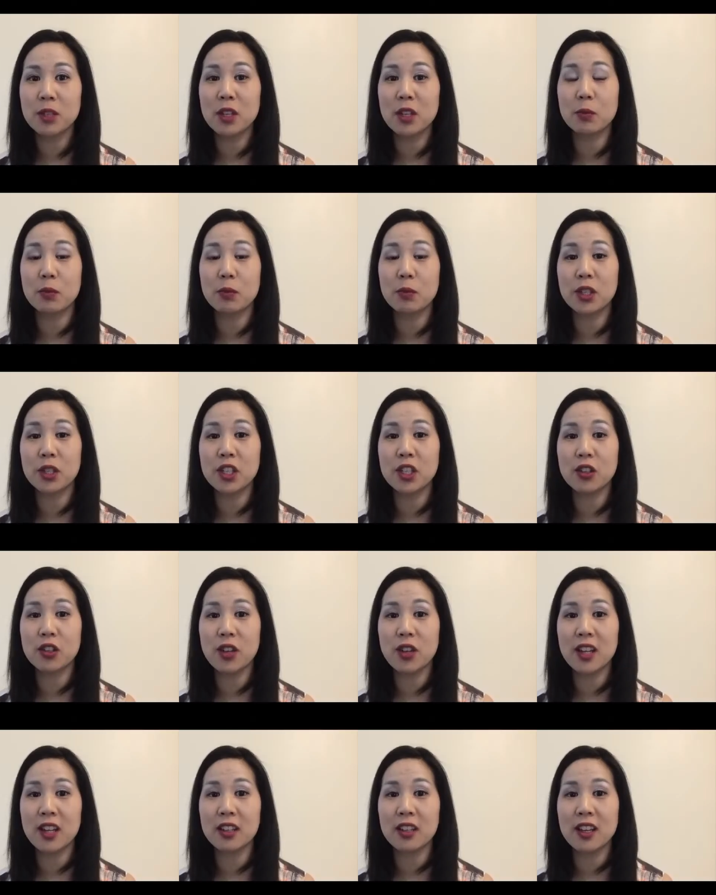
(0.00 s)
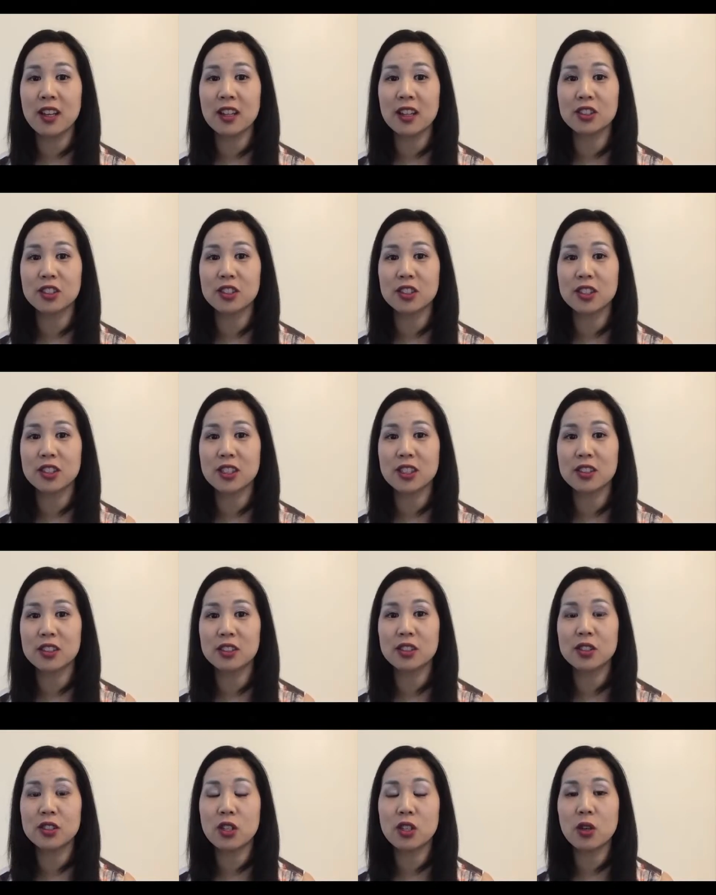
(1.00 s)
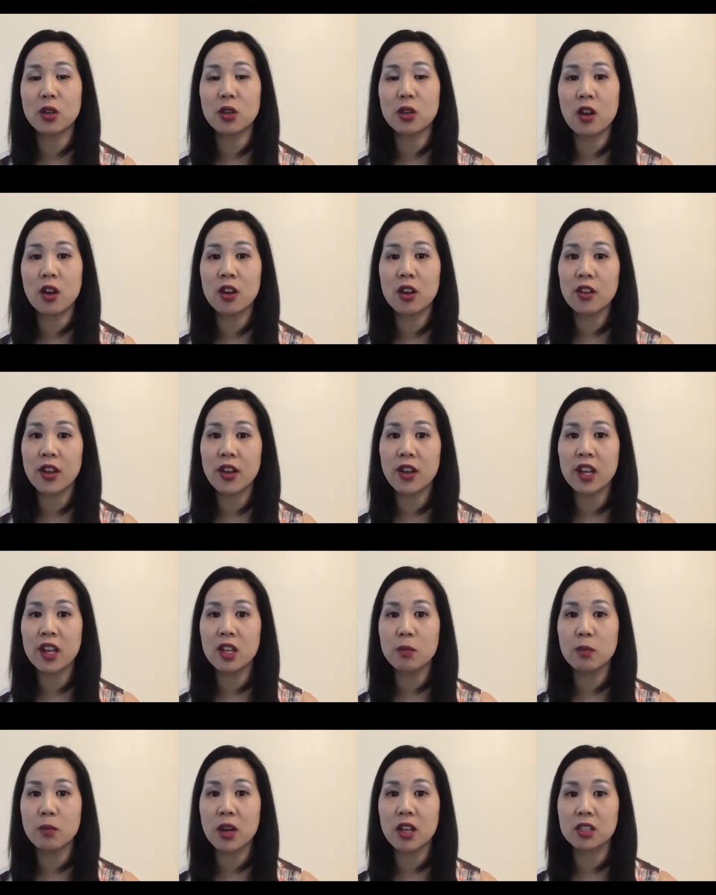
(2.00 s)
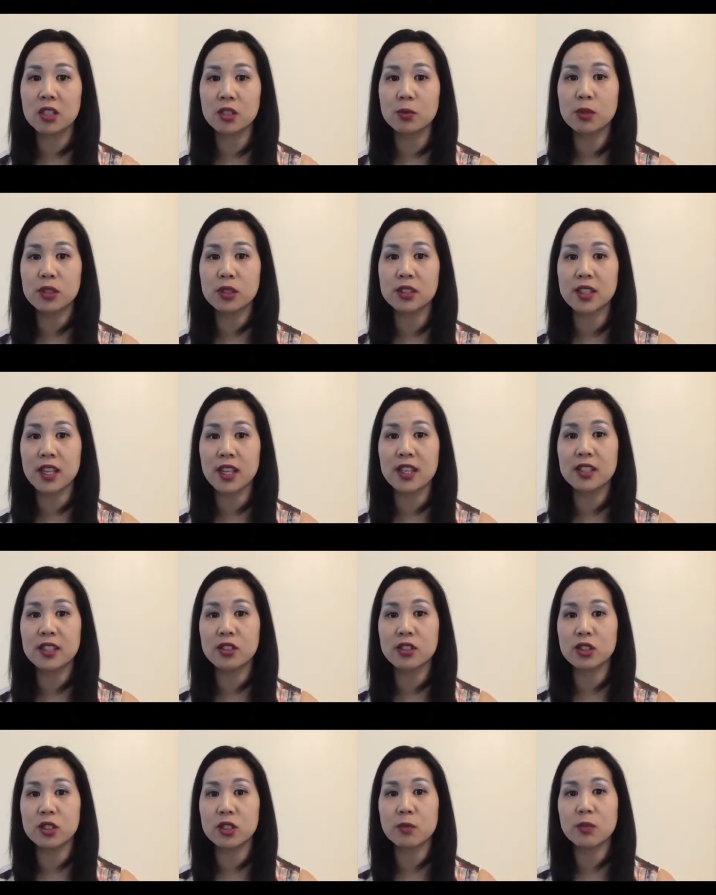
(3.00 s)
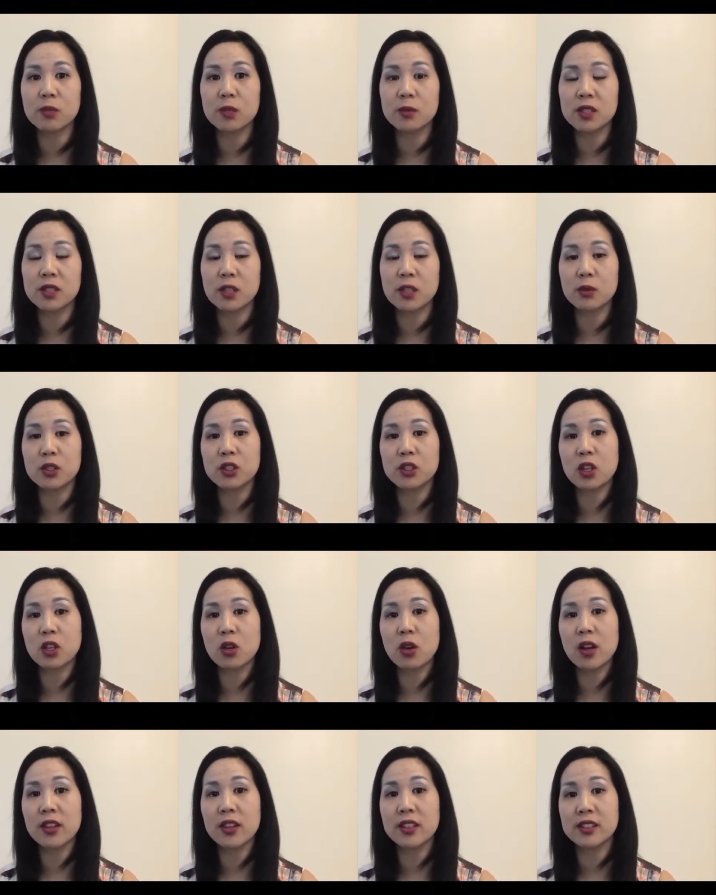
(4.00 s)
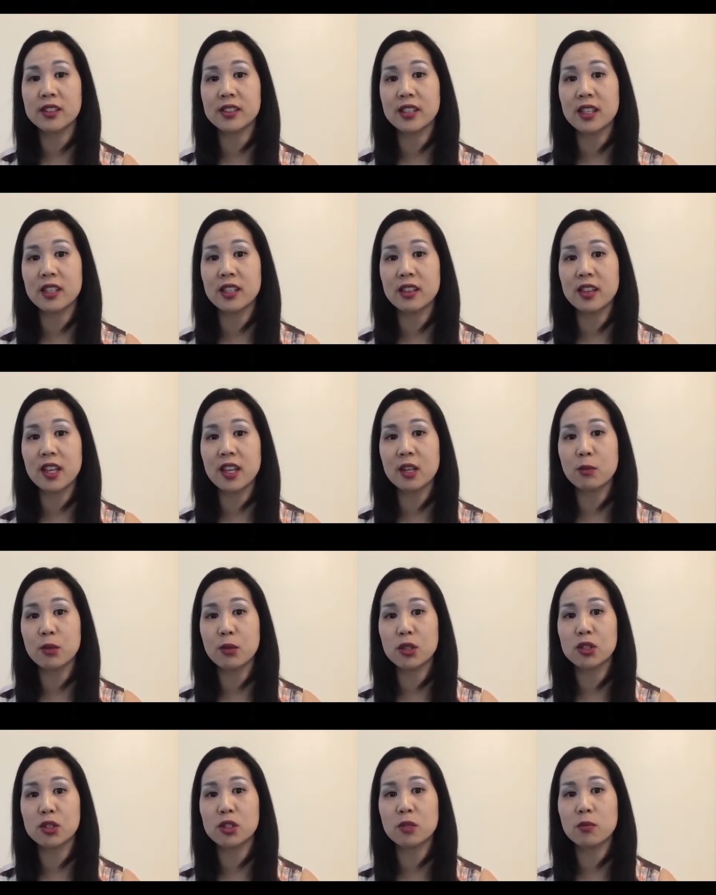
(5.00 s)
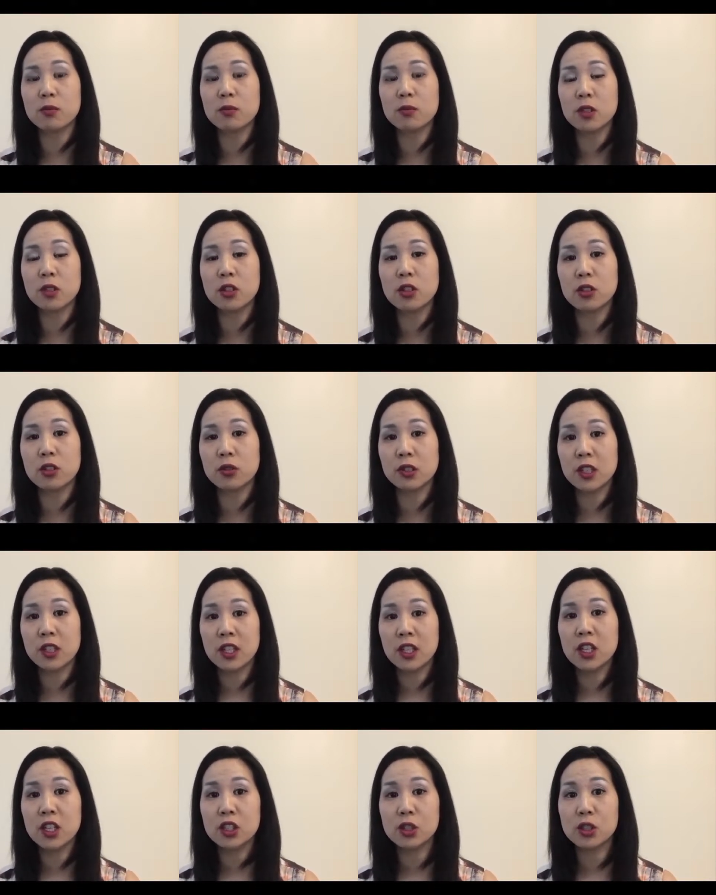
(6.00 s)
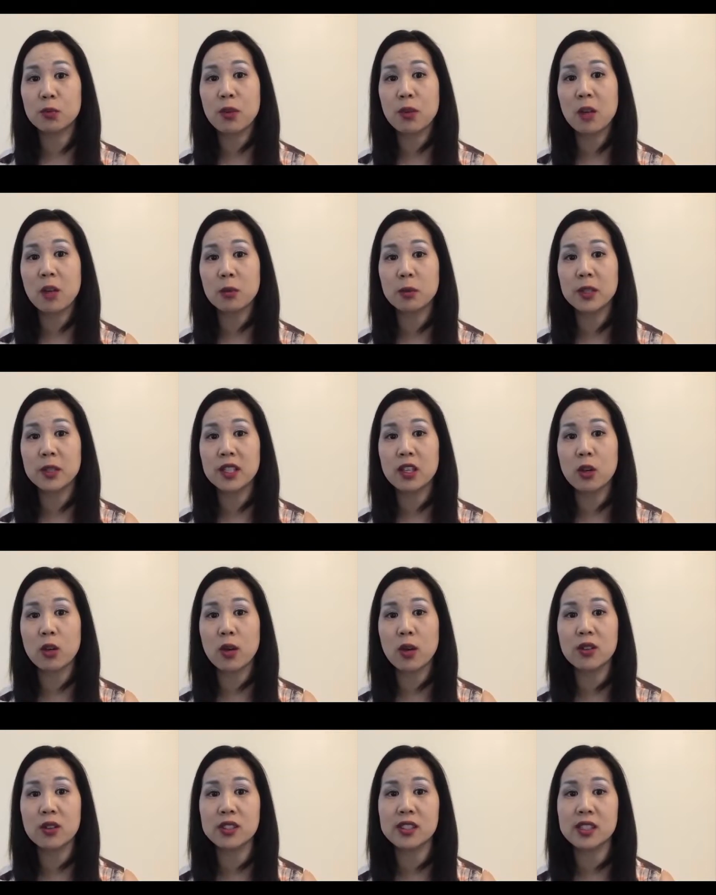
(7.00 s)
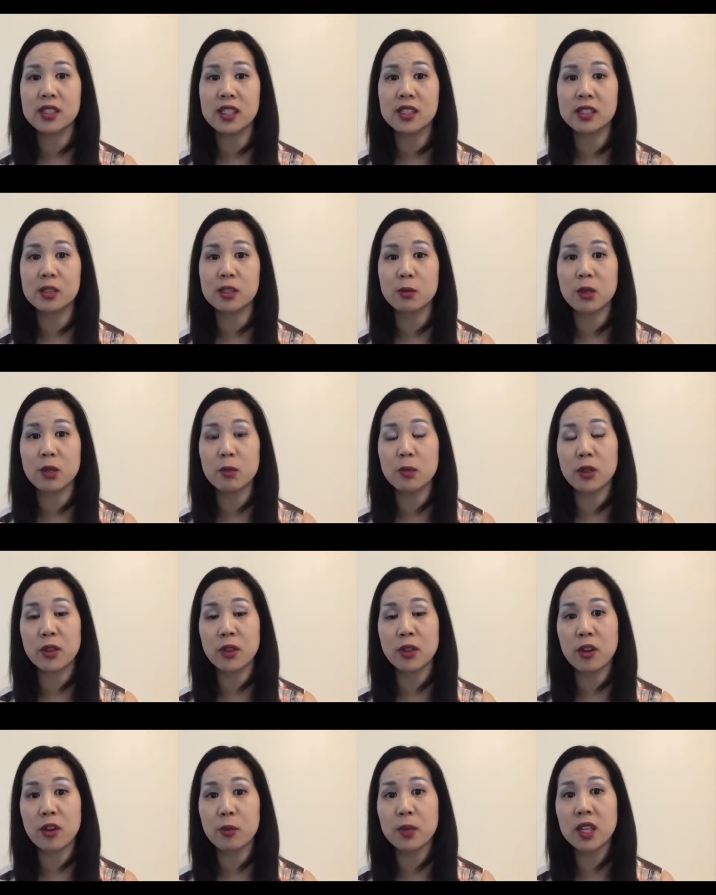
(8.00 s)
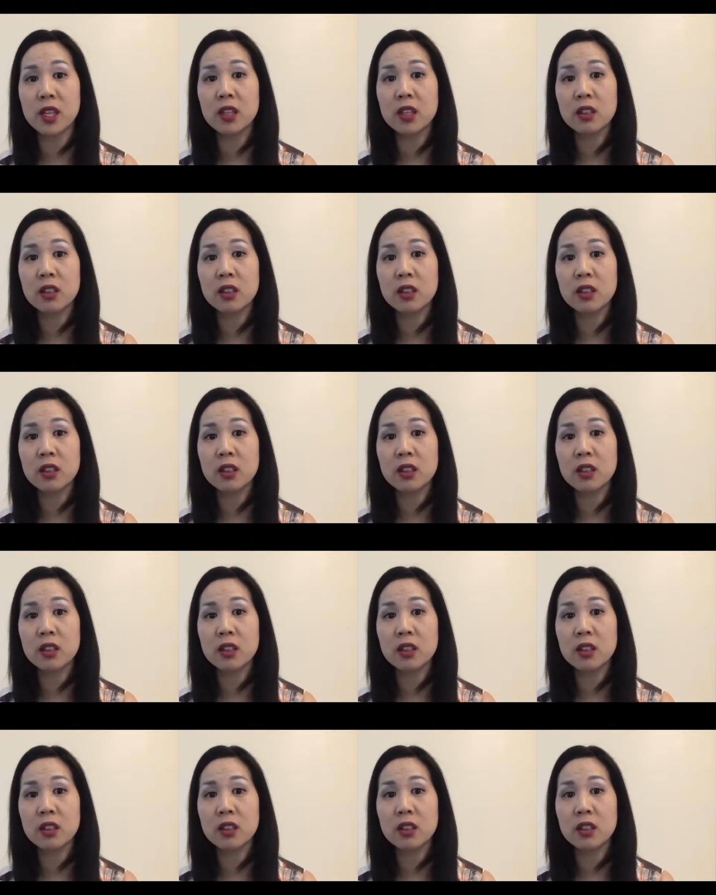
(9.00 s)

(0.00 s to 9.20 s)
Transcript: pretty great, actually. So are there any possible signs or symptoms that would show on the skin that a person, should probably go out and seek some hypnotherapy?